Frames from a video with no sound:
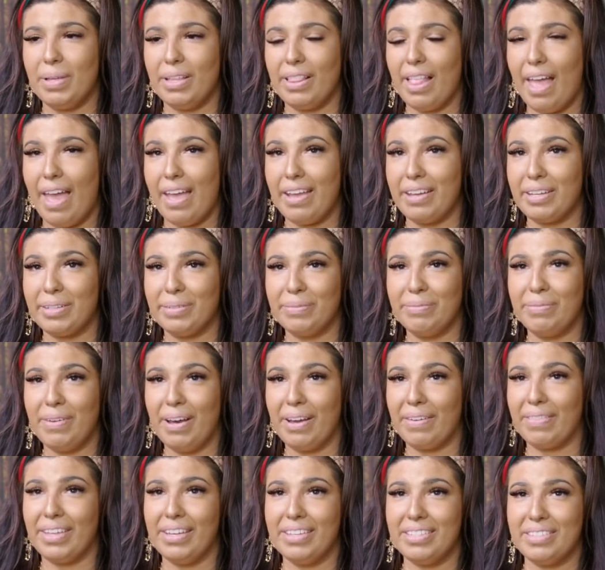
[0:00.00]
be like, f
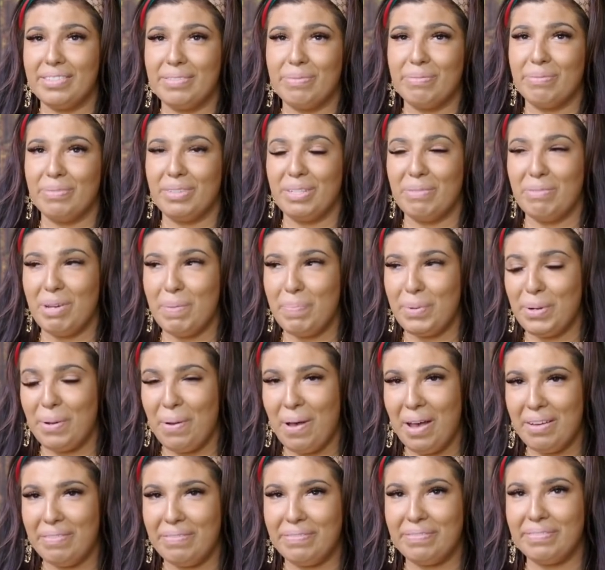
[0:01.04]
this, rip it
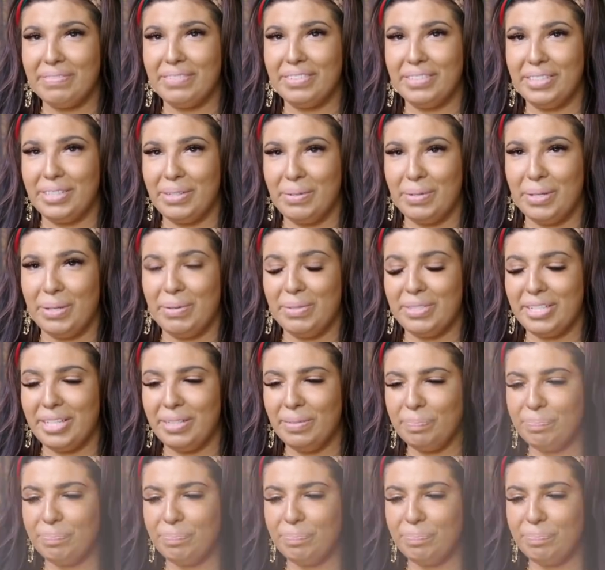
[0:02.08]
off, don't use it.